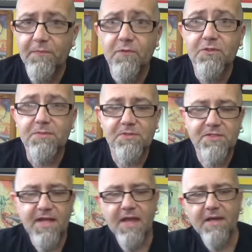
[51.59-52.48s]
with some
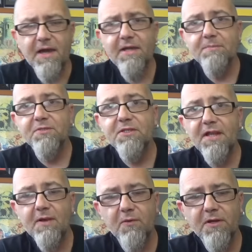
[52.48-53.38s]
snack items.
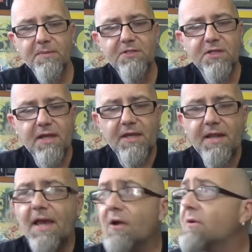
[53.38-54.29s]
Today we're going to be checking
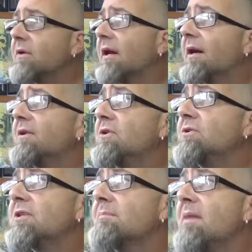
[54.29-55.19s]
out, new
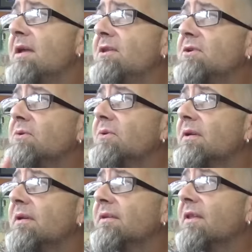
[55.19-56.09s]
to the menu,
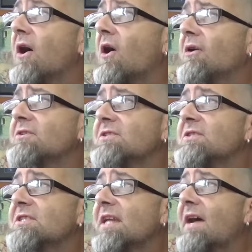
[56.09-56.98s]
the
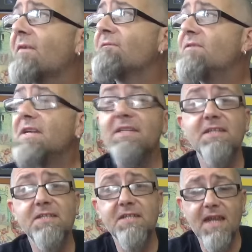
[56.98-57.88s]
Artisan-style Philly
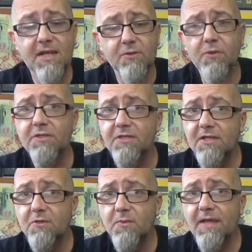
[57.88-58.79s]
sandwich, and
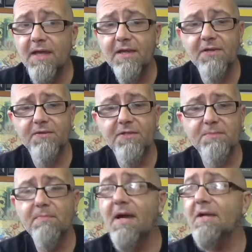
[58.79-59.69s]
that's what we got here in this
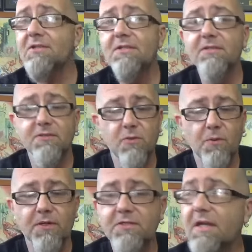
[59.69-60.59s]
box. That's what
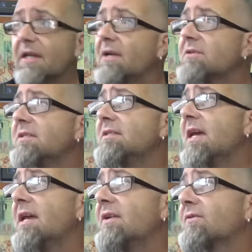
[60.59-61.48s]
we're going to check out
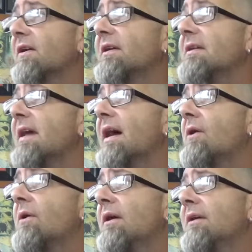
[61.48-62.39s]
today, right
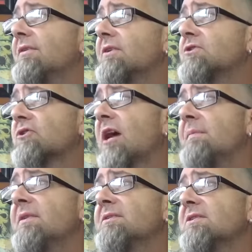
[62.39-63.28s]
now. They're
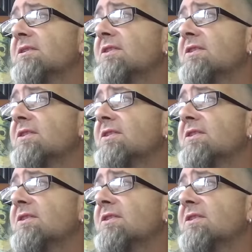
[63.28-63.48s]
describing this as